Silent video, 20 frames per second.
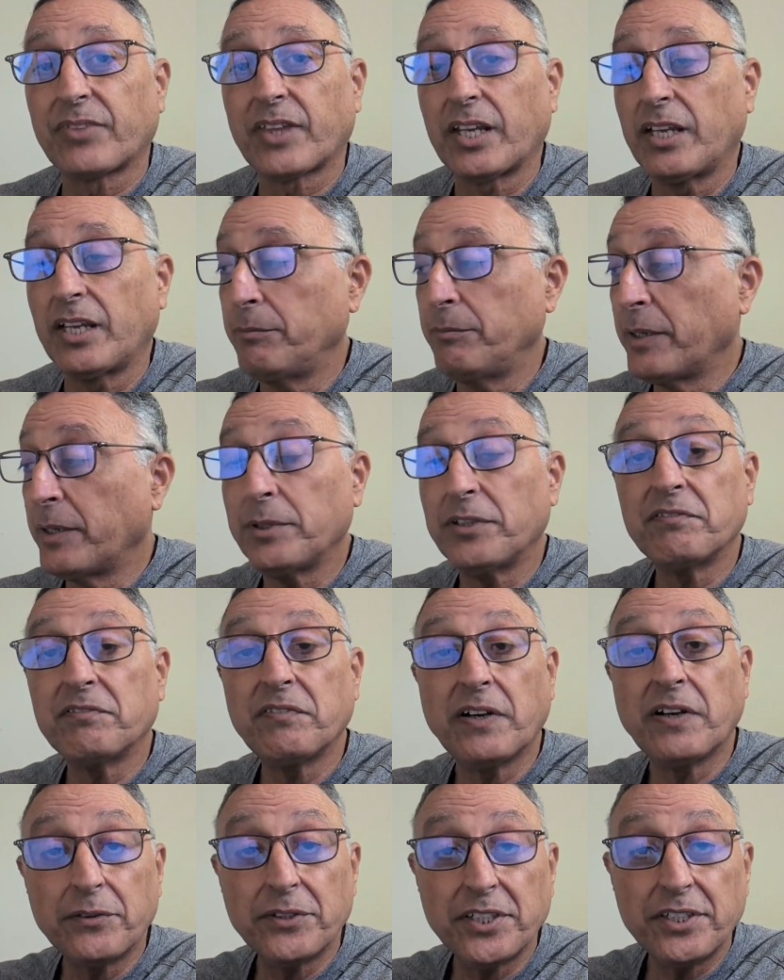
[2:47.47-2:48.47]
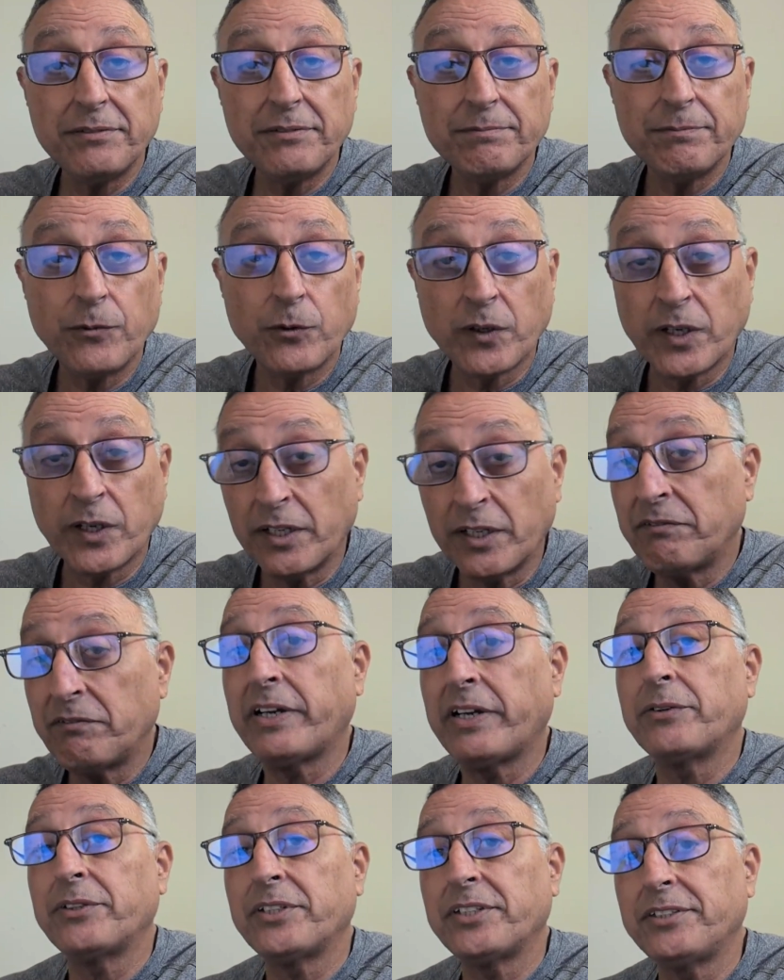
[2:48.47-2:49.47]
It may be founded or
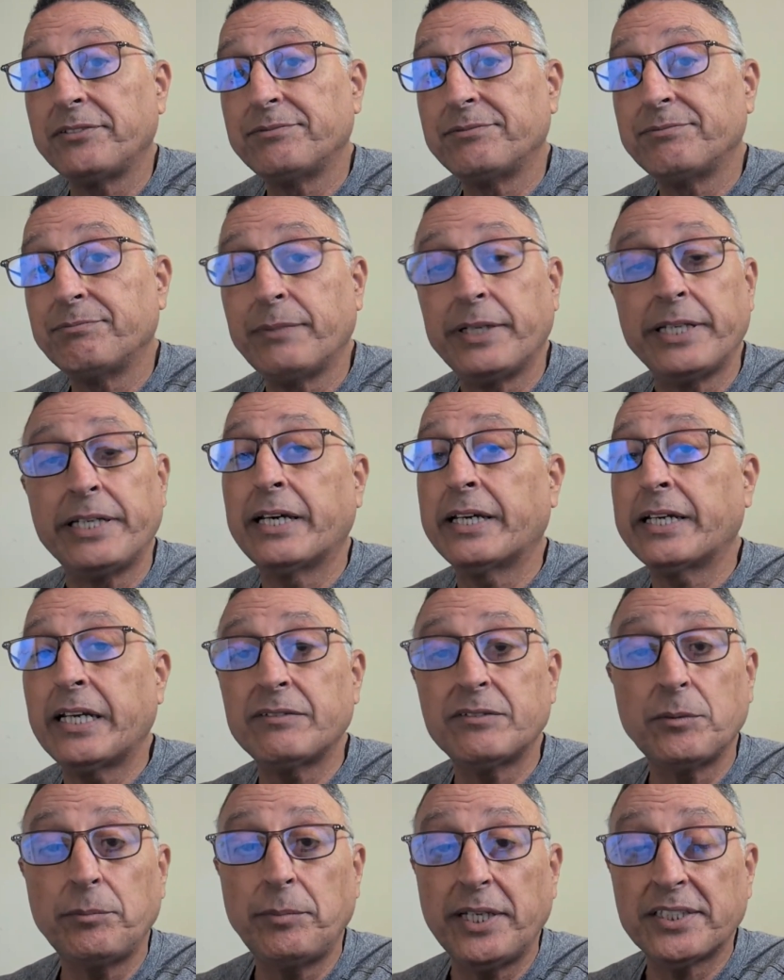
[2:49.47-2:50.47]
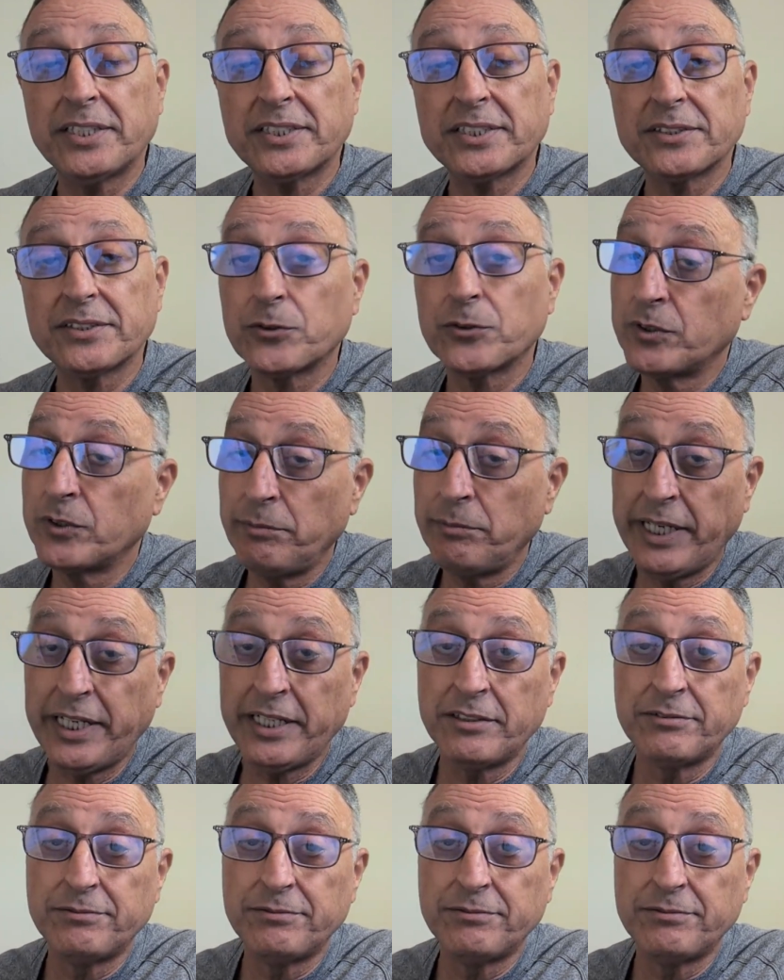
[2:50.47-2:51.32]
unfounded. It may not have a basis or it may.